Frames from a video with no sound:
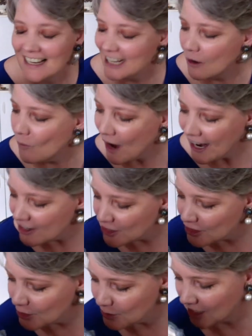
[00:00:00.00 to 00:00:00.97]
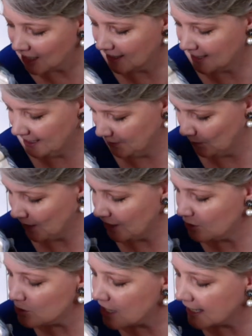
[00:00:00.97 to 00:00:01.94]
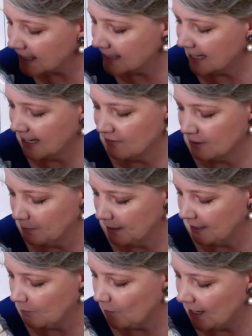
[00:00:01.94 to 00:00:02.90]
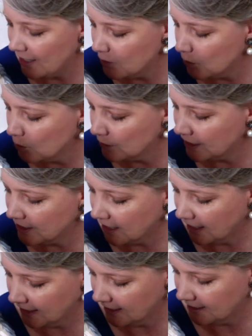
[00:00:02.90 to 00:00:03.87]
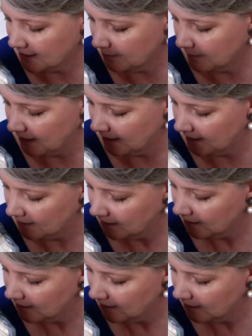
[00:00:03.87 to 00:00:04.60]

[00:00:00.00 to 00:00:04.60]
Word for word: Now, why aren't you talking? Why are you talking to everybody? Why are you only talking to me?